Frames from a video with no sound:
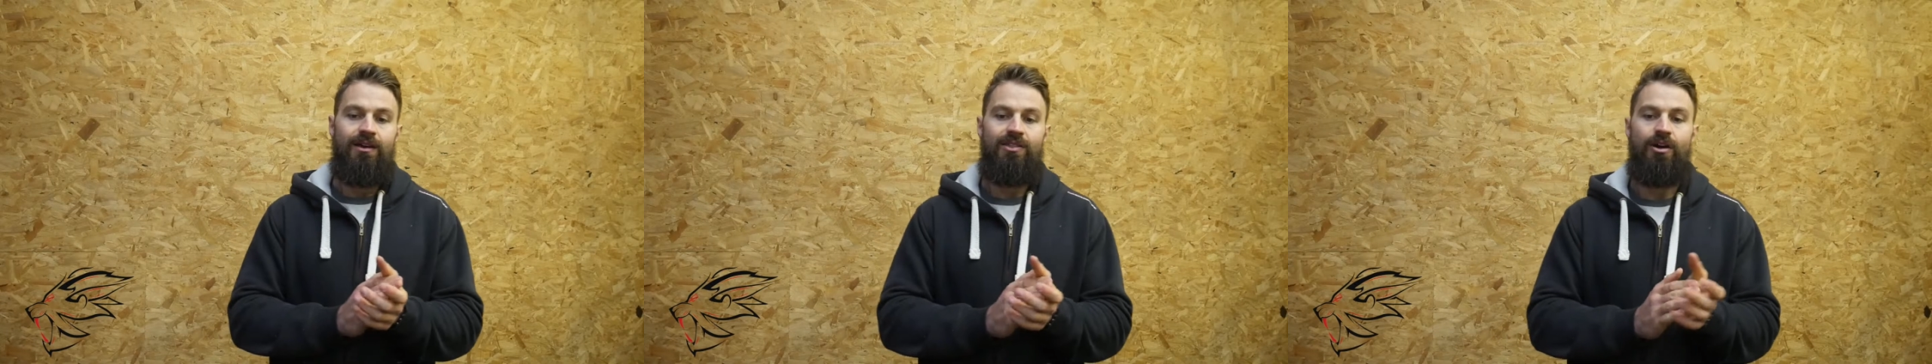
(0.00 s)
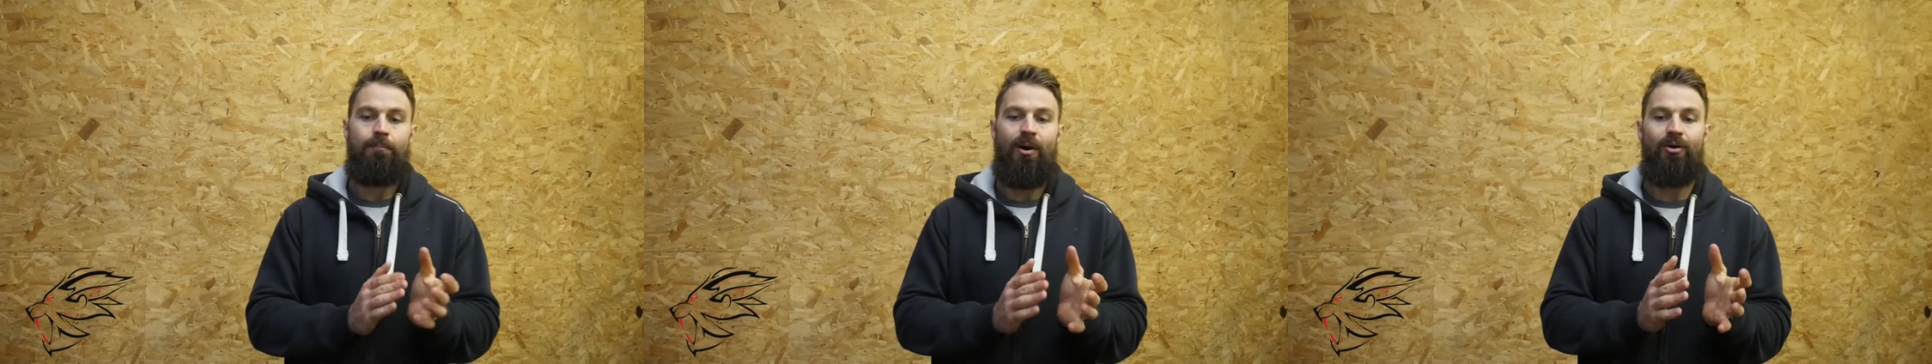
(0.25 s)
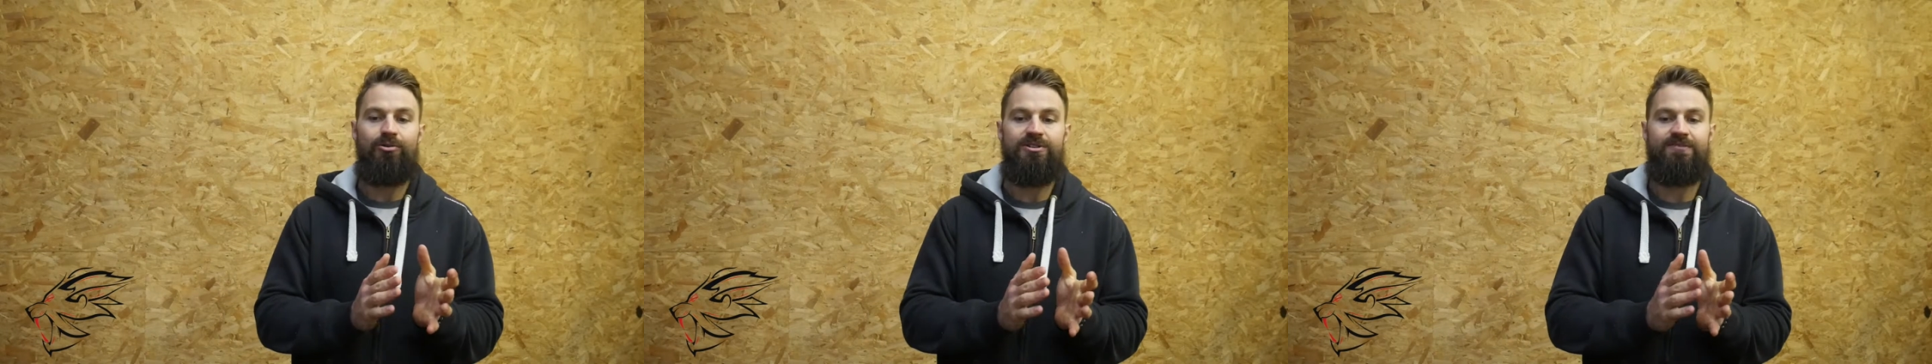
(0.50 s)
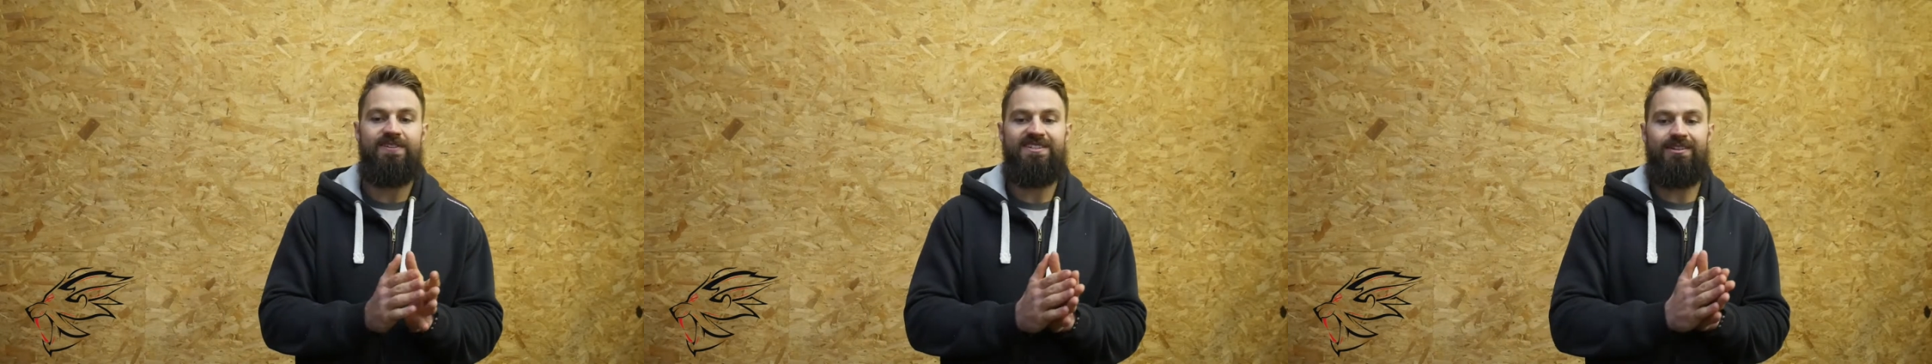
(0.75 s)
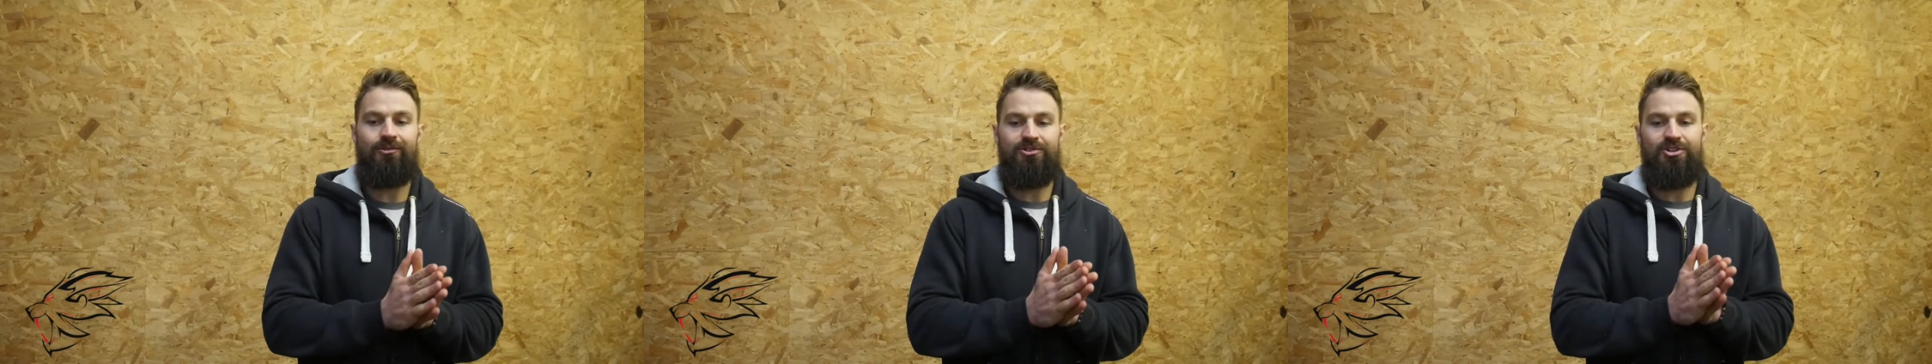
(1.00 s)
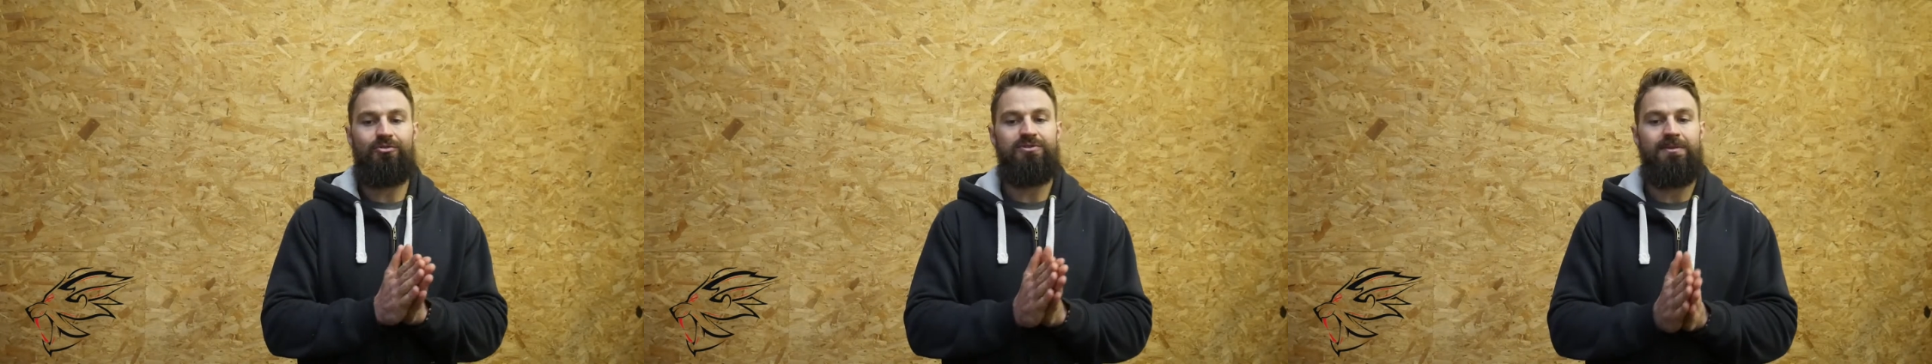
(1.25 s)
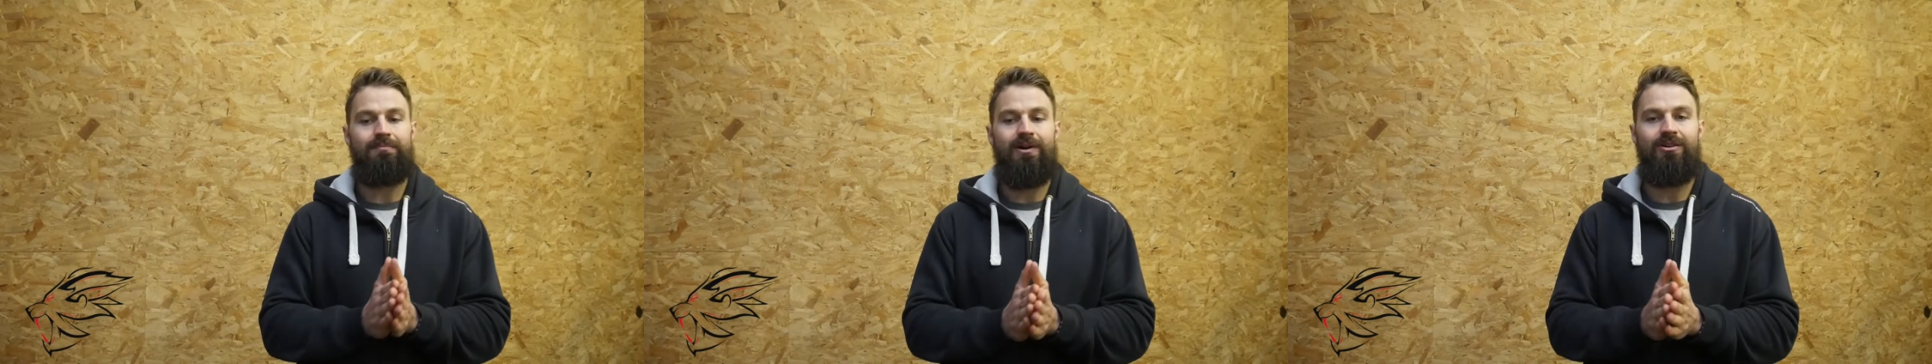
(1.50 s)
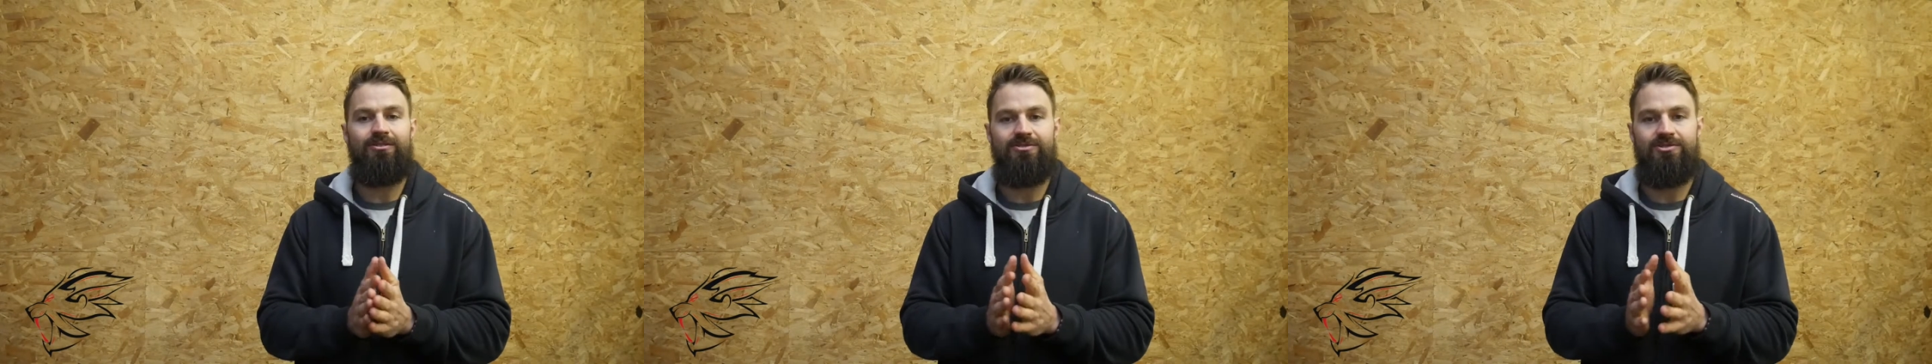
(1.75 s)
That impose physiological
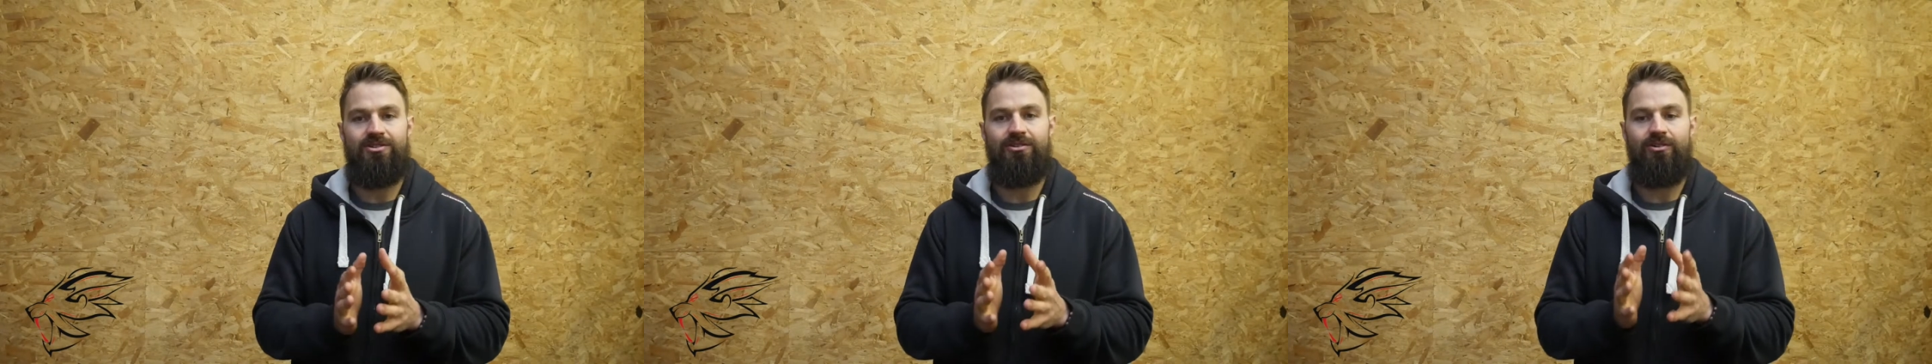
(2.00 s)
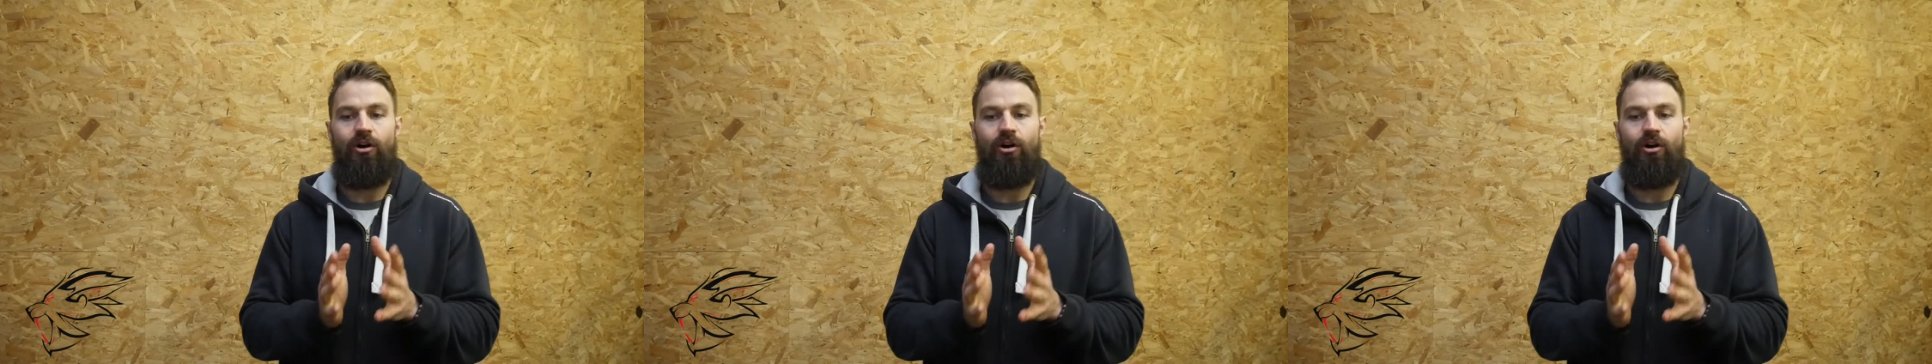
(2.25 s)
demands